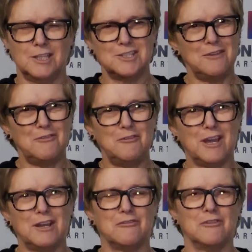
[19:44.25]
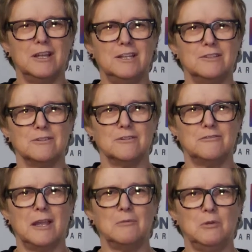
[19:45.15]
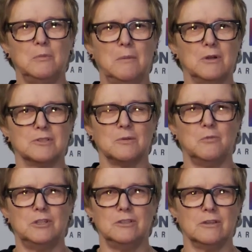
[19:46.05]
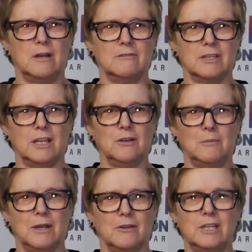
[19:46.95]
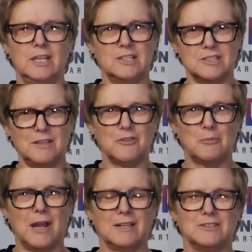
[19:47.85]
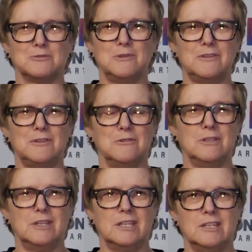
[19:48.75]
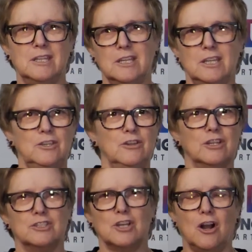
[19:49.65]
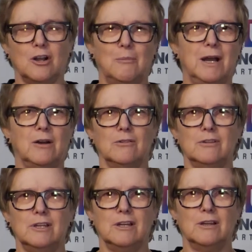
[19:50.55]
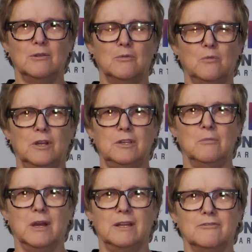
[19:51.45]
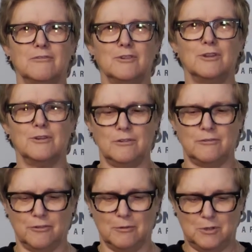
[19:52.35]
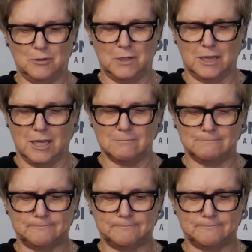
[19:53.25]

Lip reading: see if you've got a friend or a family member, someone you love and care about. See if they'll practice with you, and then you can talk about what you might have learned from doing that.